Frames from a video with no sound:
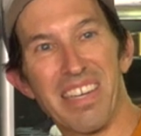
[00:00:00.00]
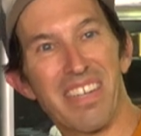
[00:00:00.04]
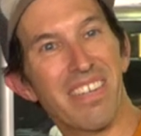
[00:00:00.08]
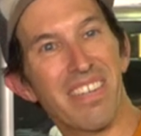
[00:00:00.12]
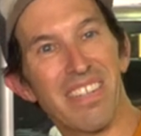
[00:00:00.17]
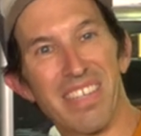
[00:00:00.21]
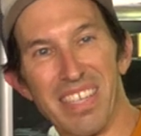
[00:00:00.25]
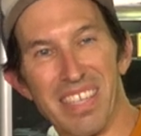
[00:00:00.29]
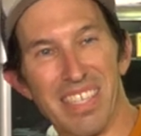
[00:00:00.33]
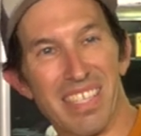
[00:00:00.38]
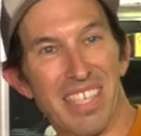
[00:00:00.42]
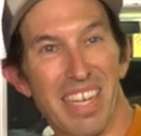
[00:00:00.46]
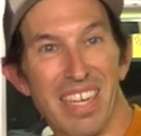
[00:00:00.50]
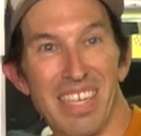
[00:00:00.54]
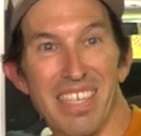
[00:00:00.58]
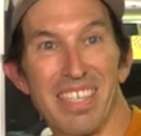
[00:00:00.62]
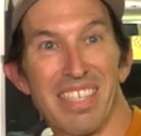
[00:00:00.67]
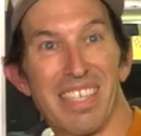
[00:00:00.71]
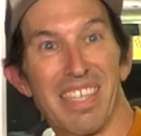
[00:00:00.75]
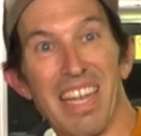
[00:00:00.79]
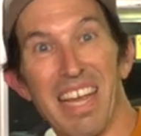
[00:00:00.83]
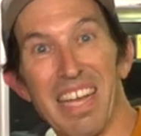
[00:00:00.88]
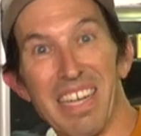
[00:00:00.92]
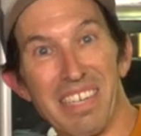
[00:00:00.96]
do this, I
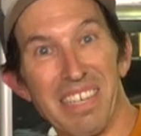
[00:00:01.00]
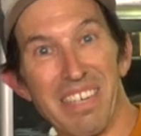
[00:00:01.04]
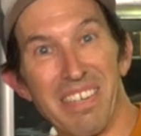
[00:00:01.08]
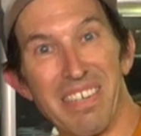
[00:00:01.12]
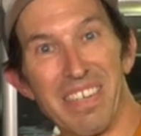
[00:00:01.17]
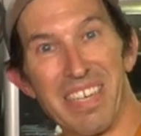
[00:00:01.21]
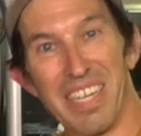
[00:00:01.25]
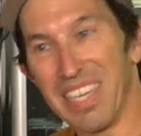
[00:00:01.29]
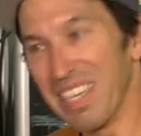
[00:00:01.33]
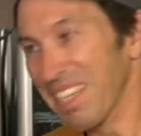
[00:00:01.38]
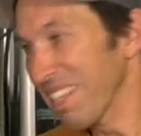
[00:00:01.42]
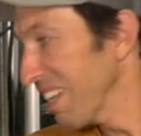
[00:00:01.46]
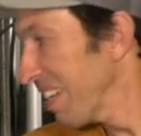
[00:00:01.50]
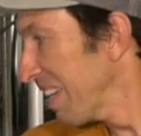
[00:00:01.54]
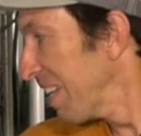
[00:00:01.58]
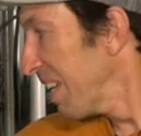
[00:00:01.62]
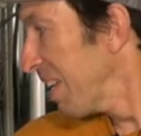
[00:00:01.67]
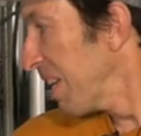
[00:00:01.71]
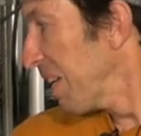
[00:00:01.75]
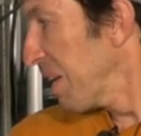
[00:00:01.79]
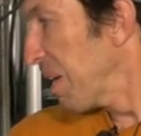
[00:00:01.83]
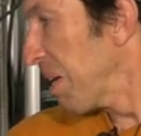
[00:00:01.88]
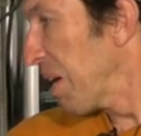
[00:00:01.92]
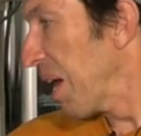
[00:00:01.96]
just like doing
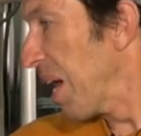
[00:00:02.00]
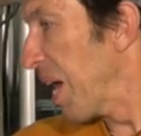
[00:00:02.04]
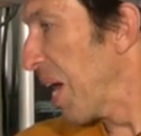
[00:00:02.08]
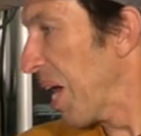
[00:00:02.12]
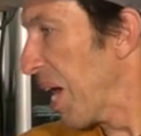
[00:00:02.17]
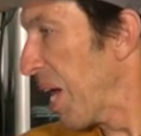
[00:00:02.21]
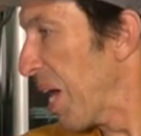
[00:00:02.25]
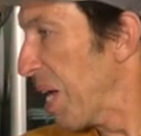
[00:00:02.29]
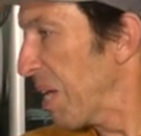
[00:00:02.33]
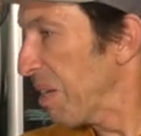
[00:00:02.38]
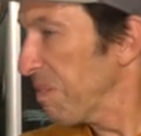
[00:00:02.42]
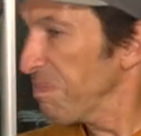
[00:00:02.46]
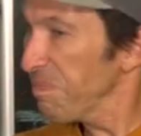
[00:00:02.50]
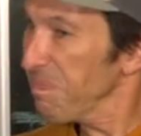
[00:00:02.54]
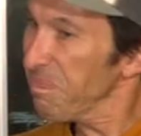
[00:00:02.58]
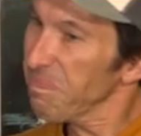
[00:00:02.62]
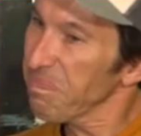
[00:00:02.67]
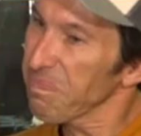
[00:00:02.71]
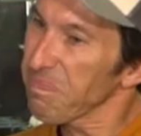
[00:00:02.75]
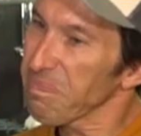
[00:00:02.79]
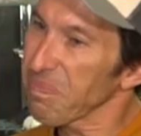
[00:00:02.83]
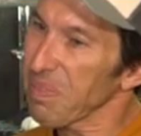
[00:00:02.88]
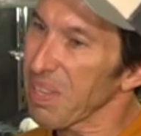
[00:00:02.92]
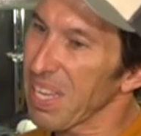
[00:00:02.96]
it. Um,
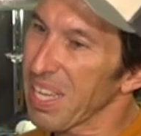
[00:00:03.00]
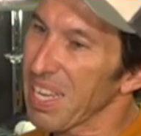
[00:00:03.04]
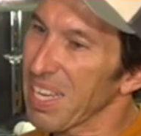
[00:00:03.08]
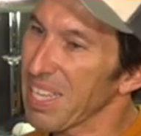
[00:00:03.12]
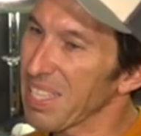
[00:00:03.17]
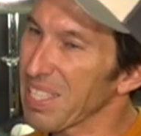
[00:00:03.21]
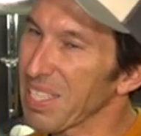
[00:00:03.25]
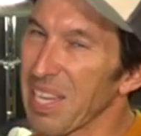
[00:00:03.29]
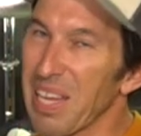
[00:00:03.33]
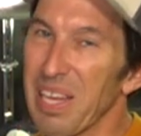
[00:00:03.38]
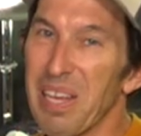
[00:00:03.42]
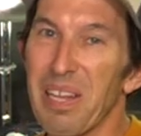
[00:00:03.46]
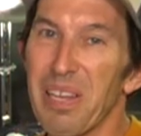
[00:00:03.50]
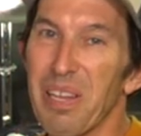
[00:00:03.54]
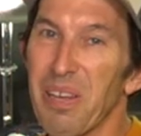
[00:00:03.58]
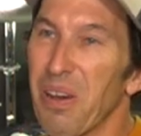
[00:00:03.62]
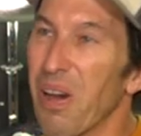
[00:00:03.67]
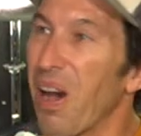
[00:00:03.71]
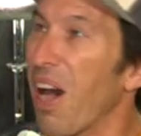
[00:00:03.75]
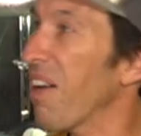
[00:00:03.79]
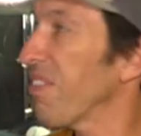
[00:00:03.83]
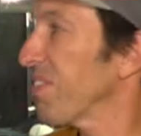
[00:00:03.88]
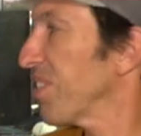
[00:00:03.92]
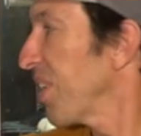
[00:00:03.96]
let's get a little
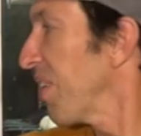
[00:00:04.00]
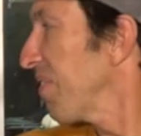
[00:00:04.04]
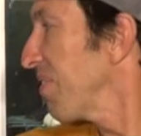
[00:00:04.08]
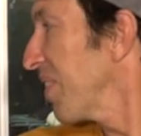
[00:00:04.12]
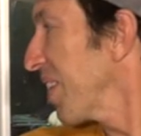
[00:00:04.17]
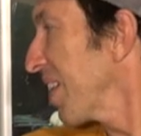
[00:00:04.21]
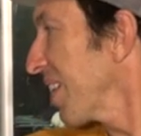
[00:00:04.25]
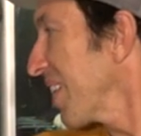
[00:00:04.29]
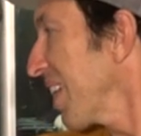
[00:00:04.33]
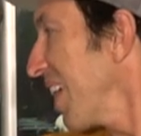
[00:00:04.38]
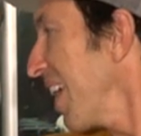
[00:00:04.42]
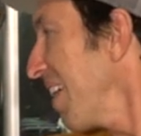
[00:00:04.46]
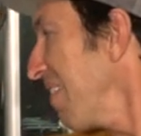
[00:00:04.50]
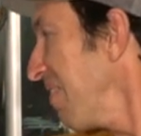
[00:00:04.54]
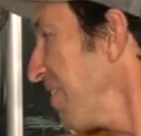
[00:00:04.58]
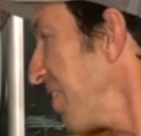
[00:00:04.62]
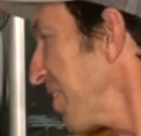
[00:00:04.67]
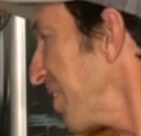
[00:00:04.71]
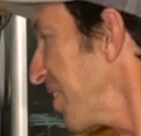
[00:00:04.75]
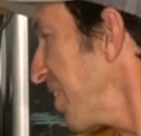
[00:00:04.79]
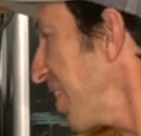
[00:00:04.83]
off subject. I'm just